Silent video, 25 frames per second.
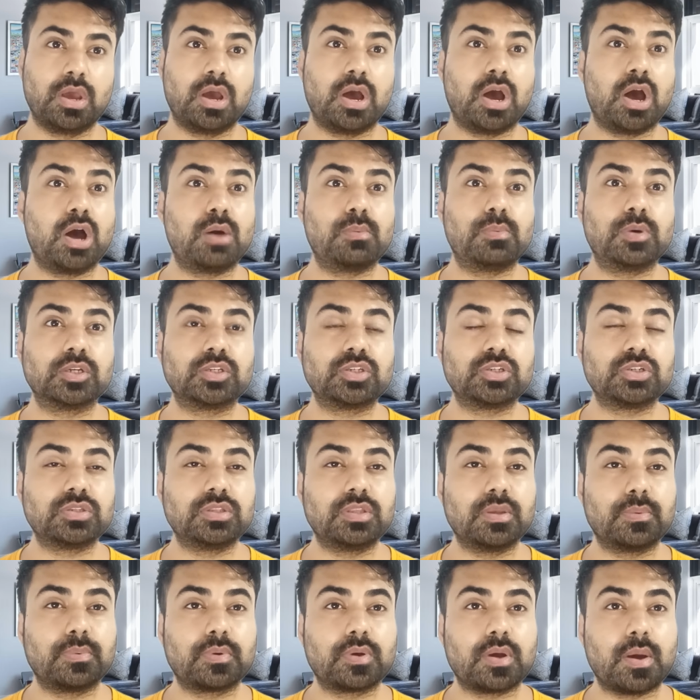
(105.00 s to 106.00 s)
how much
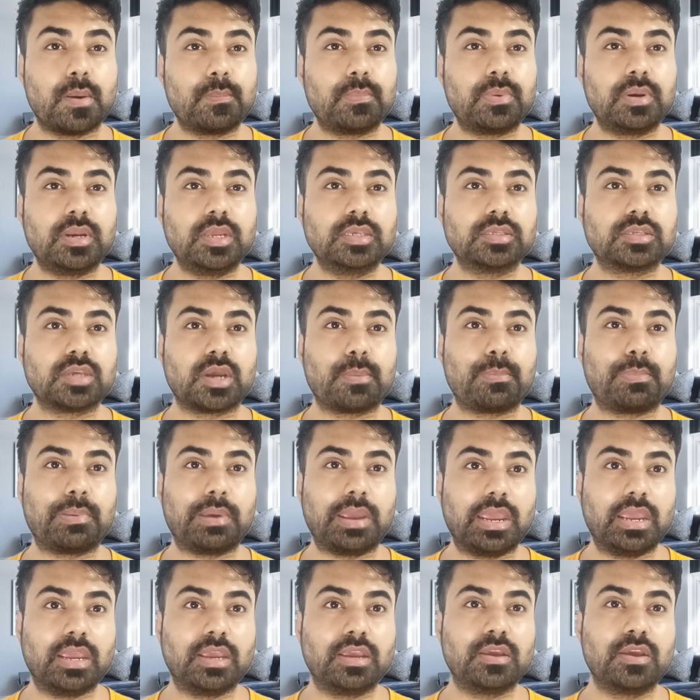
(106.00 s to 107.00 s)
the companies are
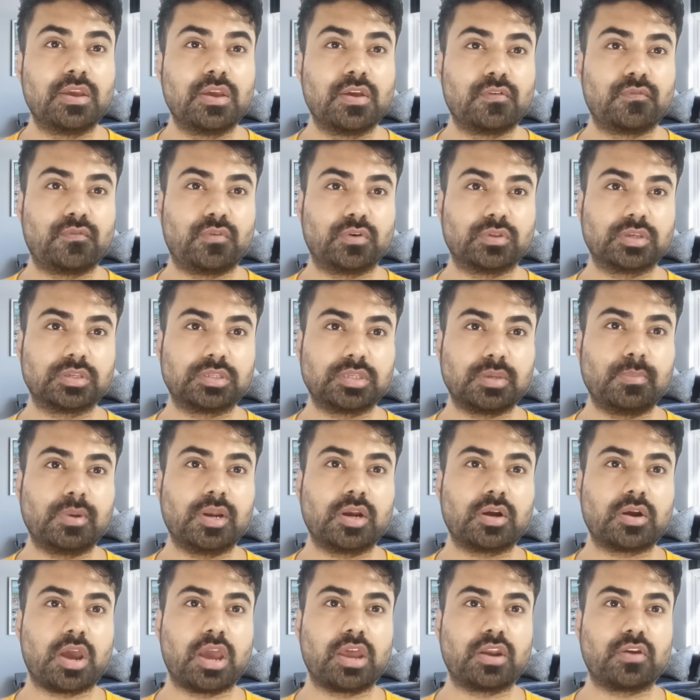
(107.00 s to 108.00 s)
paying for the
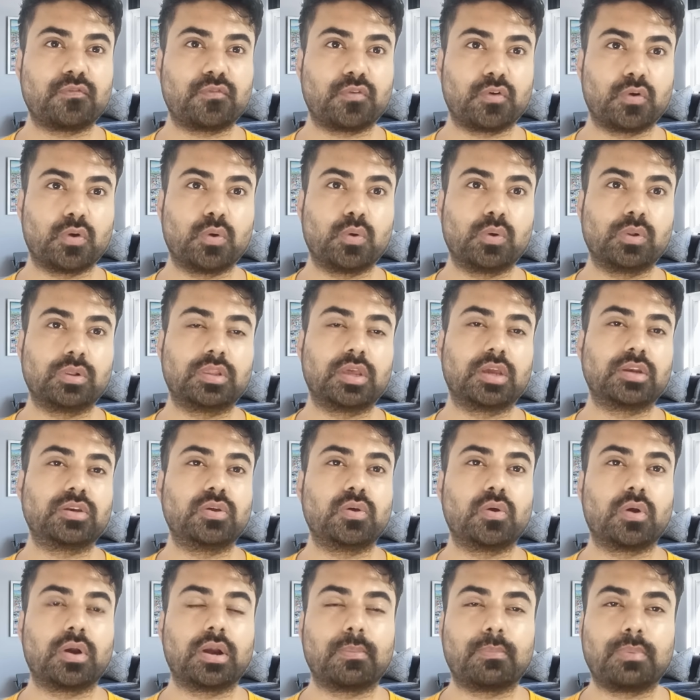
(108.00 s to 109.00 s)
similar kind of role that
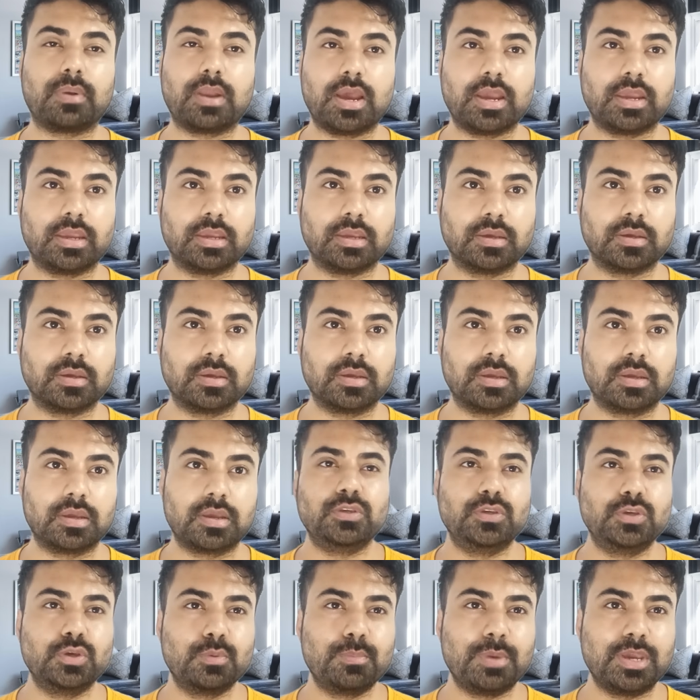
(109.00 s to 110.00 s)
you are applying.
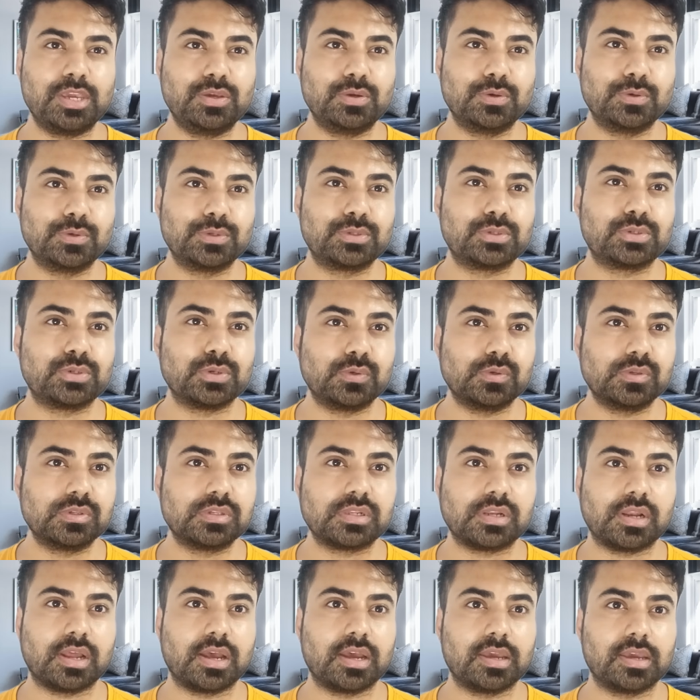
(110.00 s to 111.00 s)
You may use
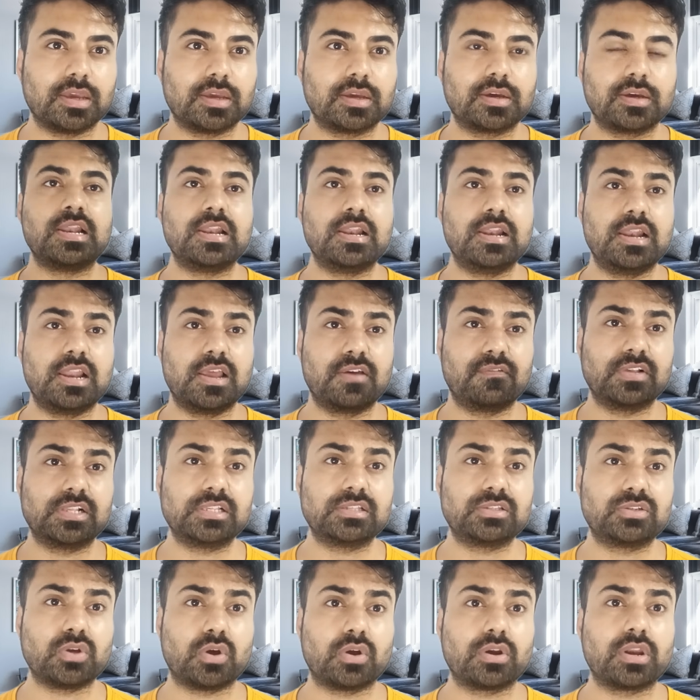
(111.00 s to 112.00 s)
tools like
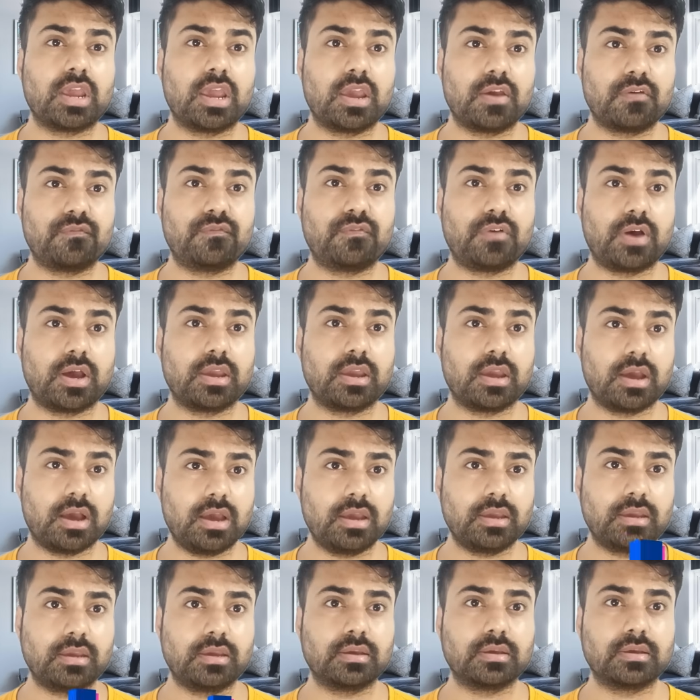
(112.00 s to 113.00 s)

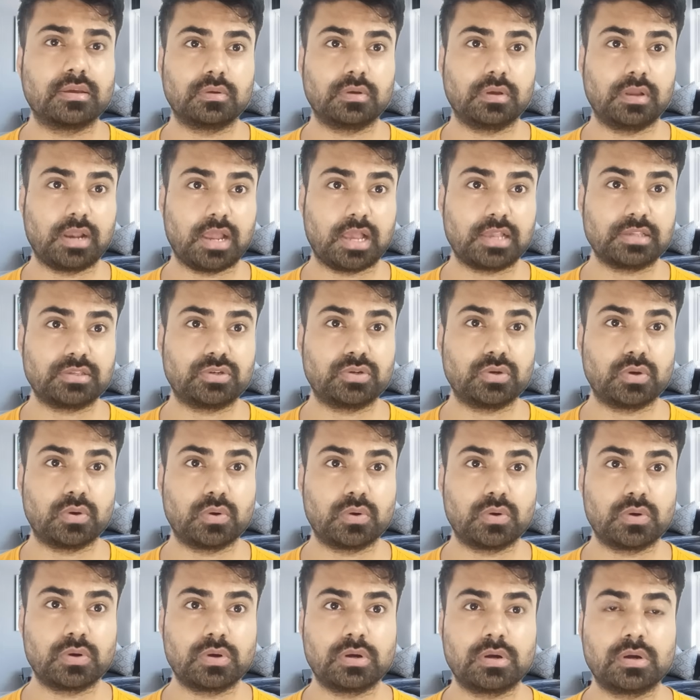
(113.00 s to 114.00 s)
levels.fyi,
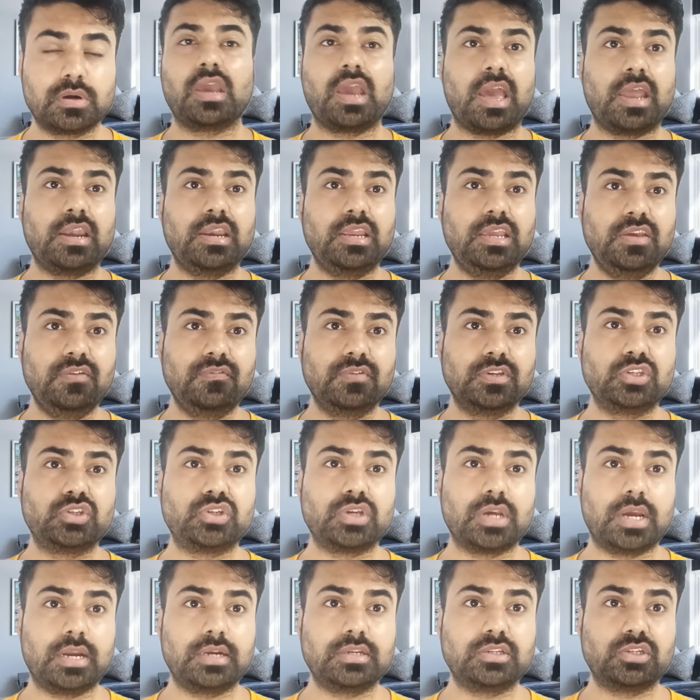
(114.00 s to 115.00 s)
Glassdoor, and even
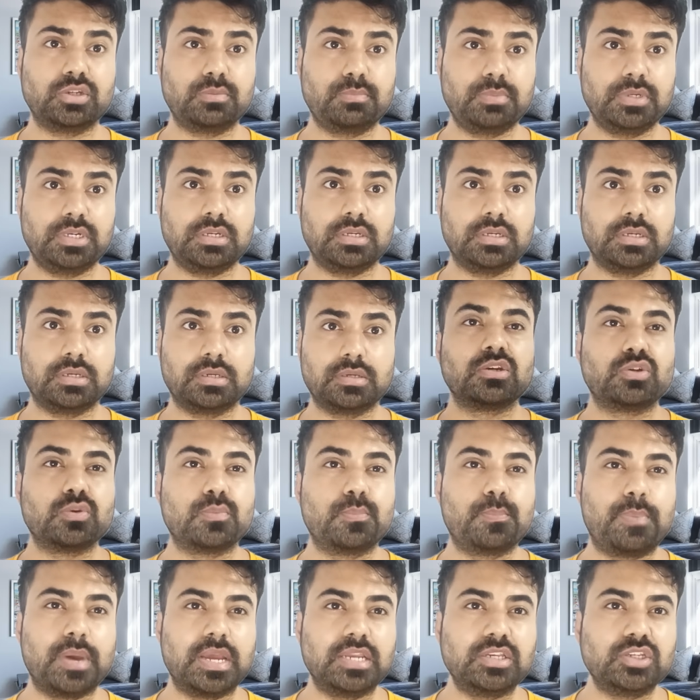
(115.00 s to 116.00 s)
ChatGPT to
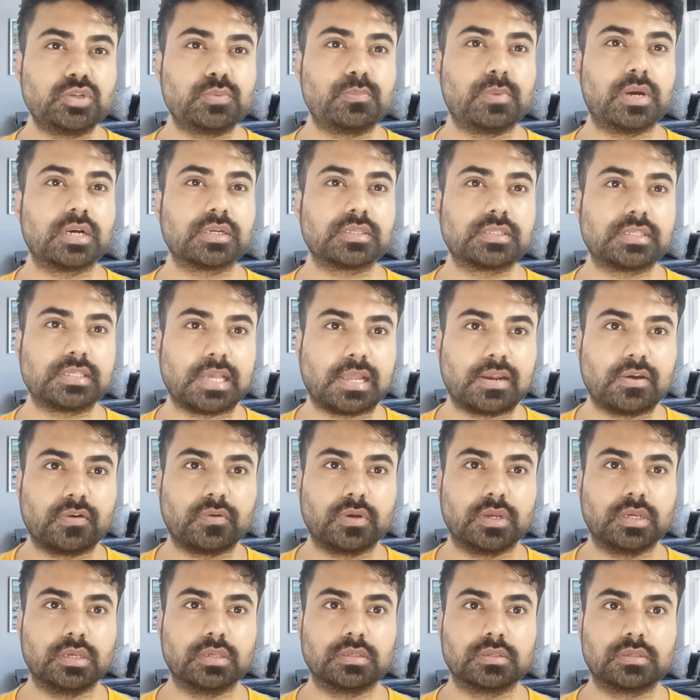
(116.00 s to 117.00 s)
benchmark
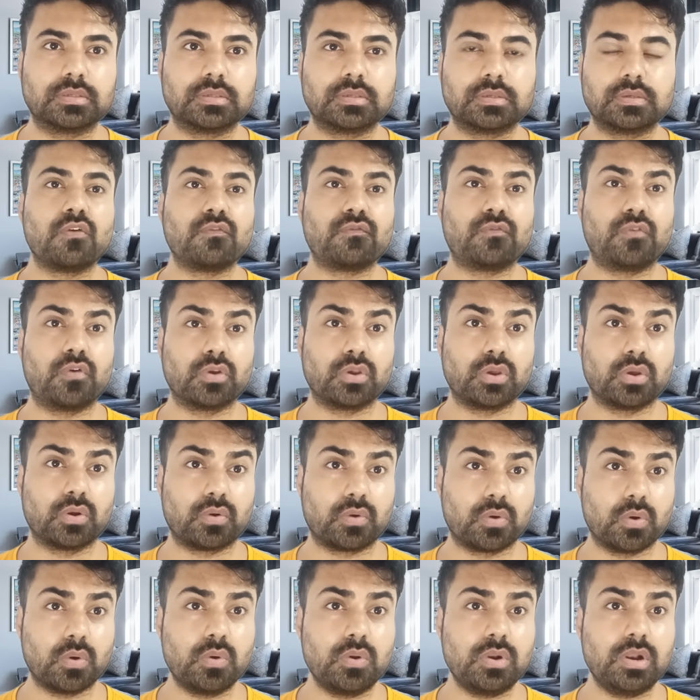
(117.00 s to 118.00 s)
salaries for your
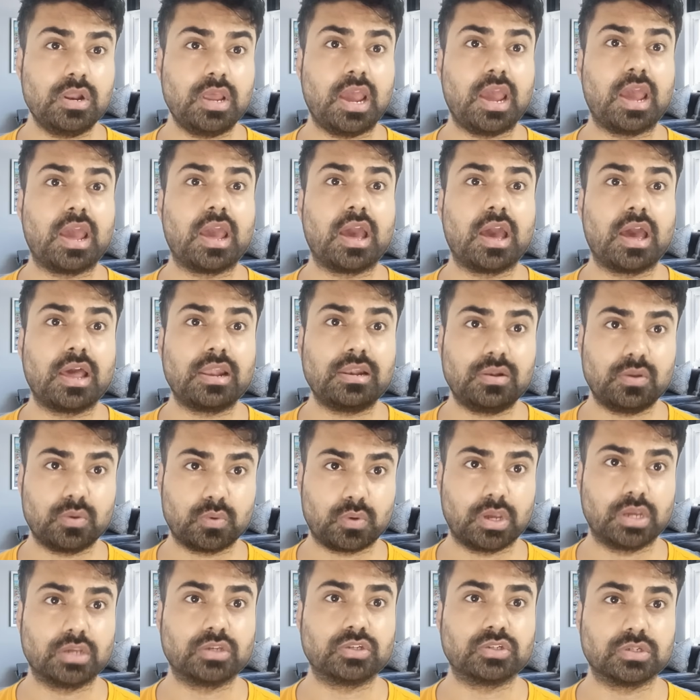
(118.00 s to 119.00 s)
role and
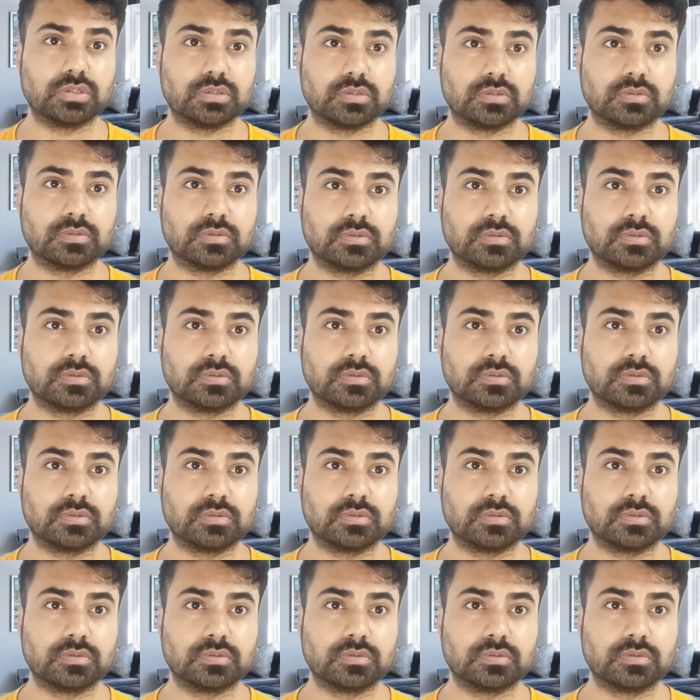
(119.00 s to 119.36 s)
location.